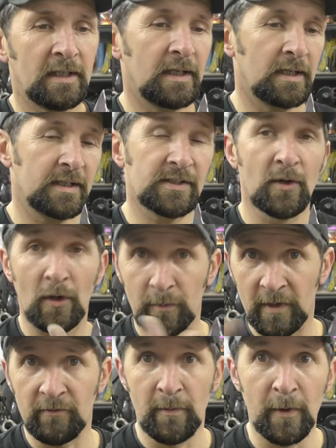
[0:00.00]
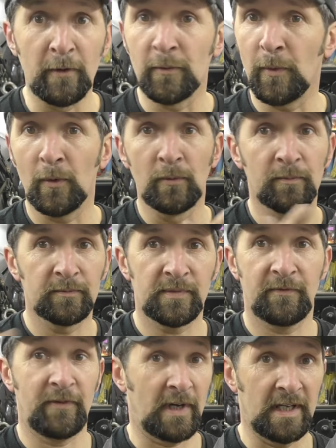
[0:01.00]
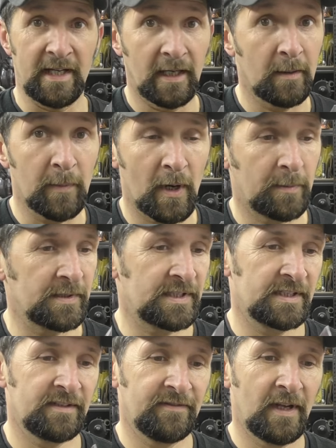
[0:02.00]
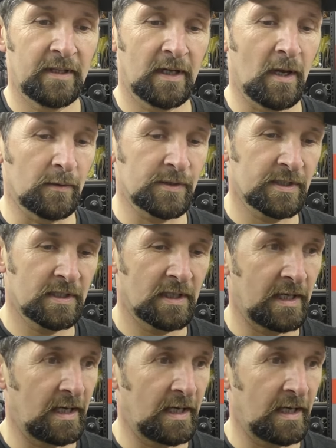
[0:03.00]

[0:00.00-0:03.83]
Uh, it's got to be removable for cleaning purposes, if nothing else.